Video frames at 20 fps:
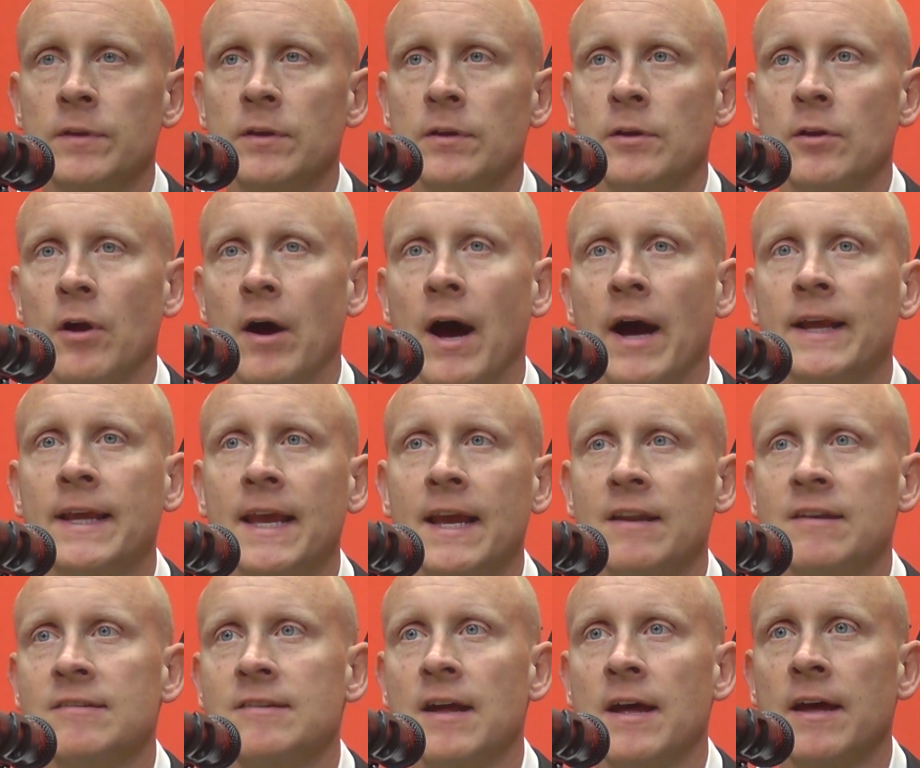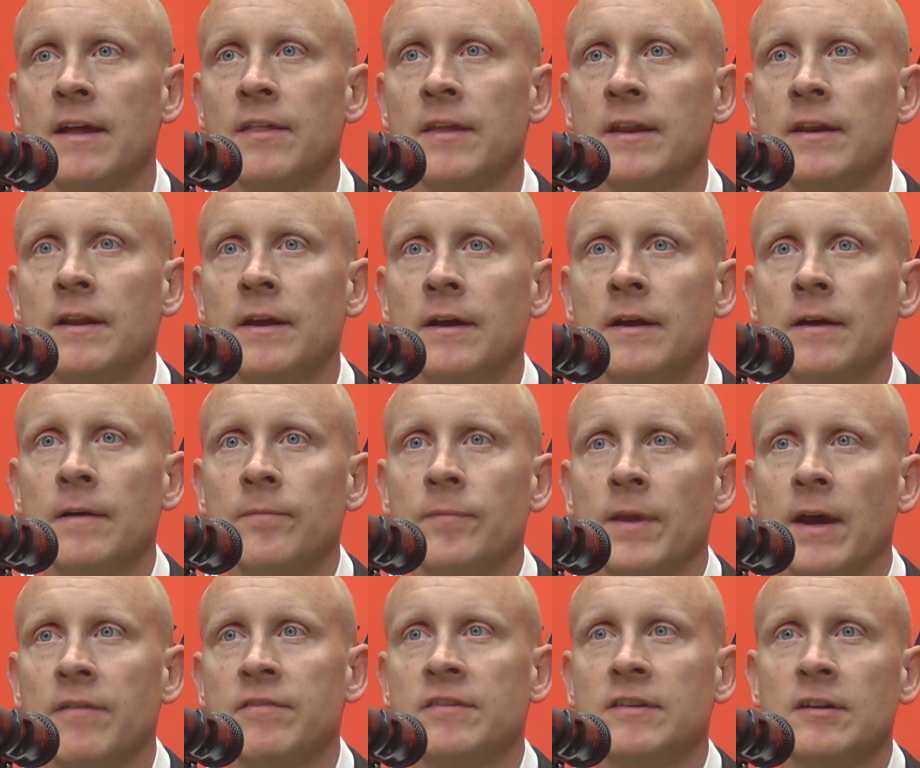you know, I can't say that
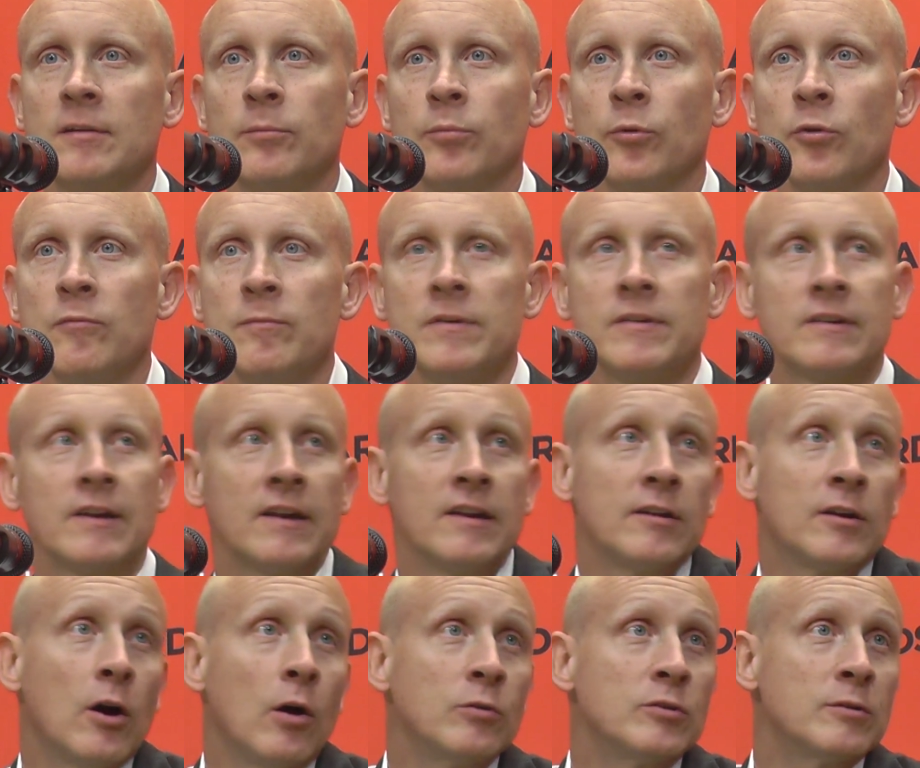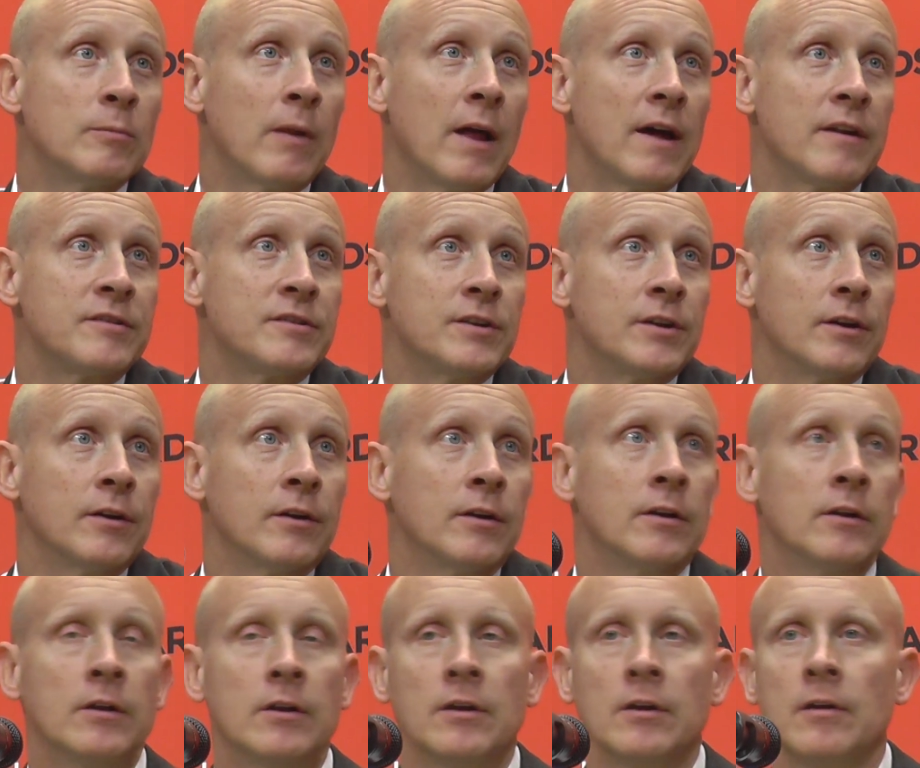I've seen improvements because I didn't coach him last year.
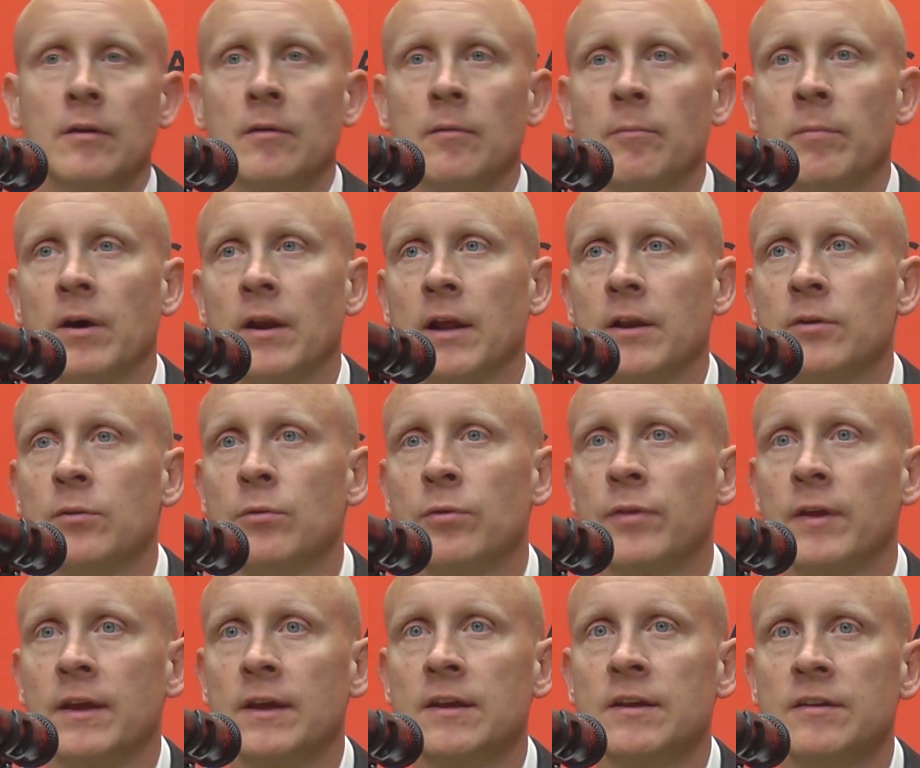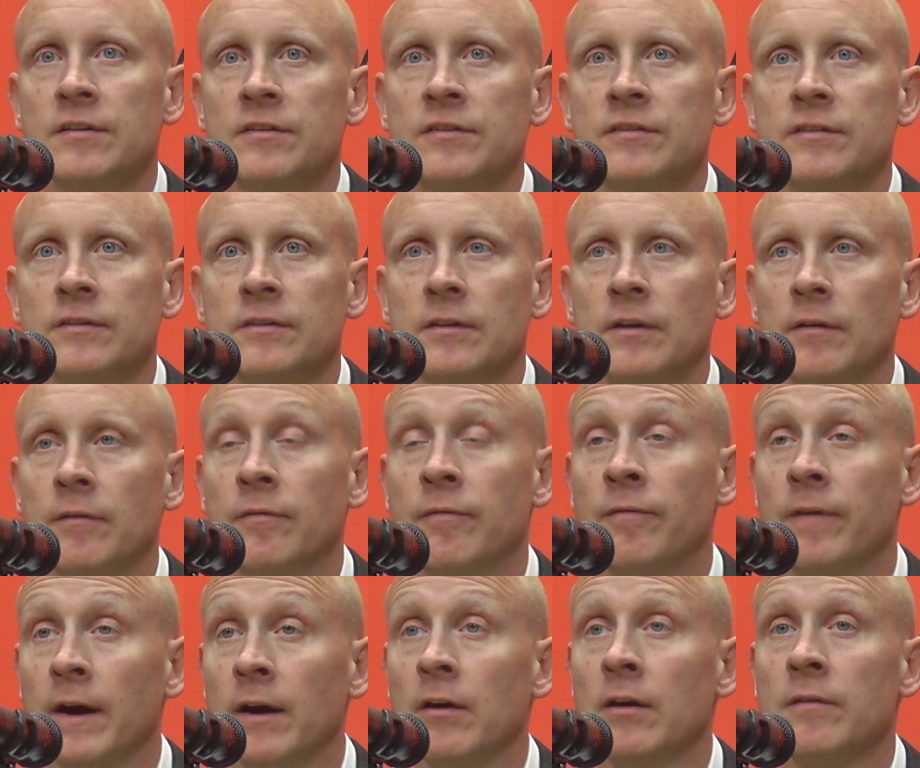But I do think he's a
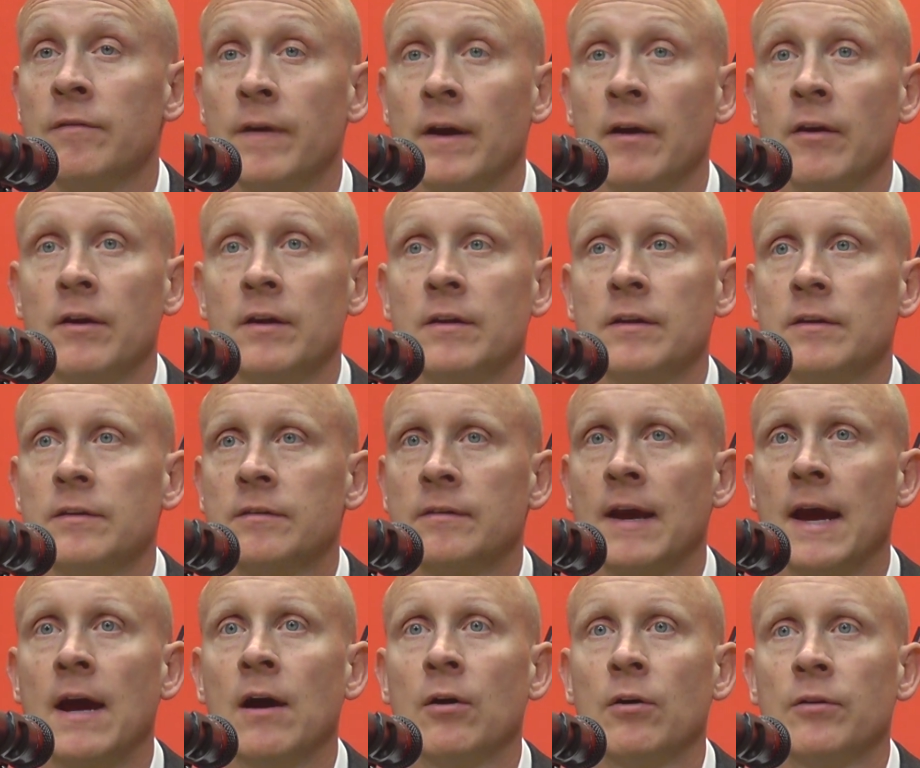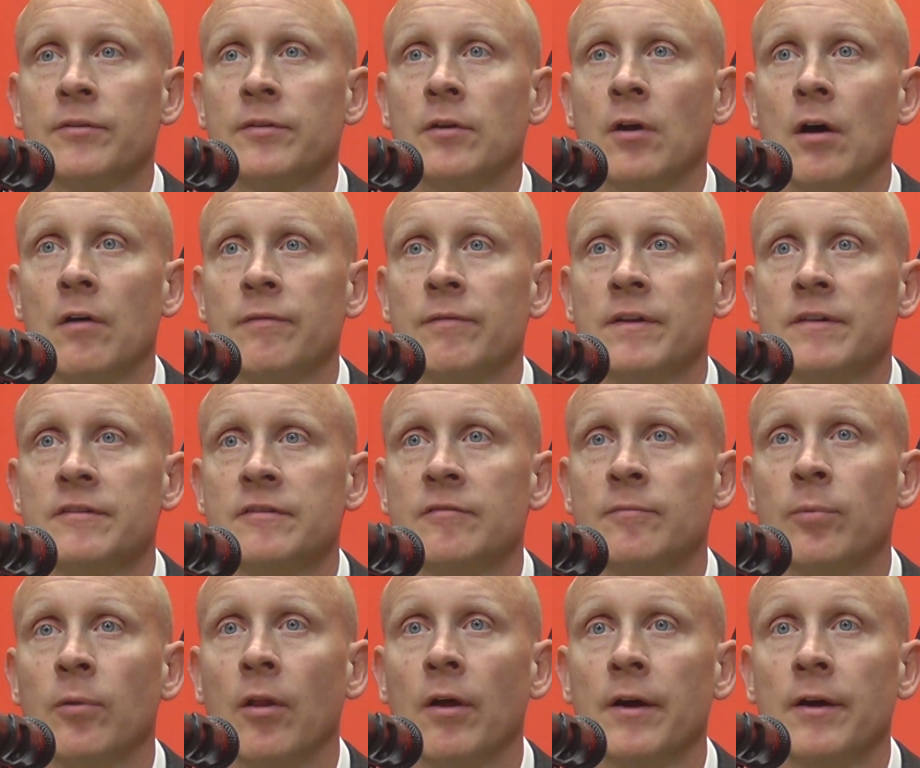very, very talented
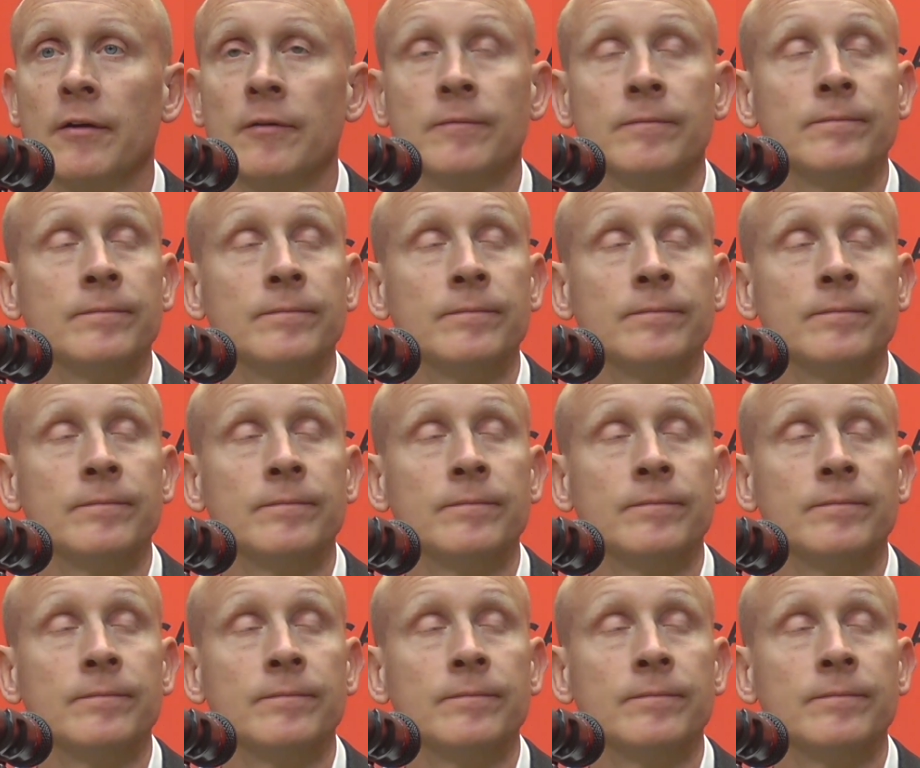offensive player.